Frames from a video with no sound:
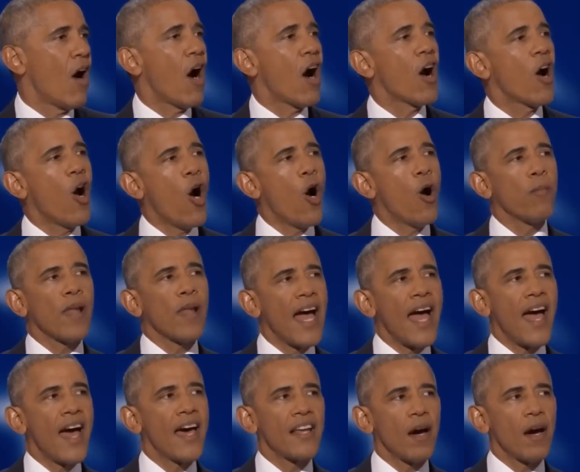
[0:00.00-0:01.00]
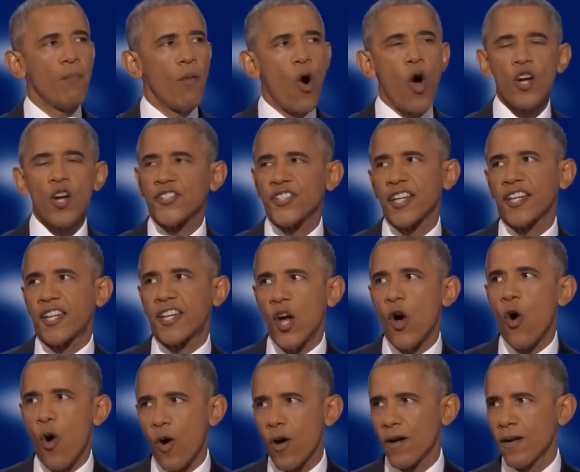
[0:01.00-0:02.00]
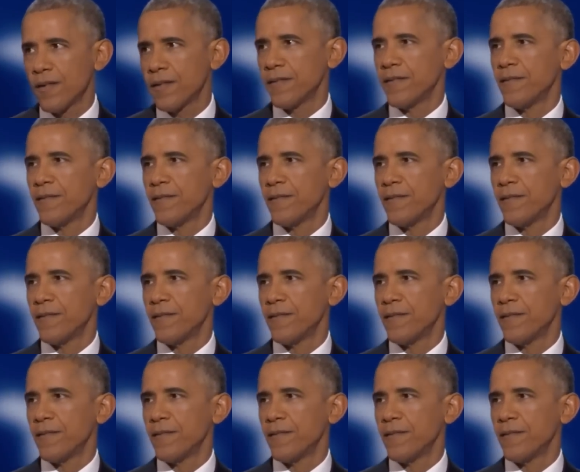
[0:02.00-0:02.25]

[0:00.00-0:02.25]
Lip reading: our homeland more secure,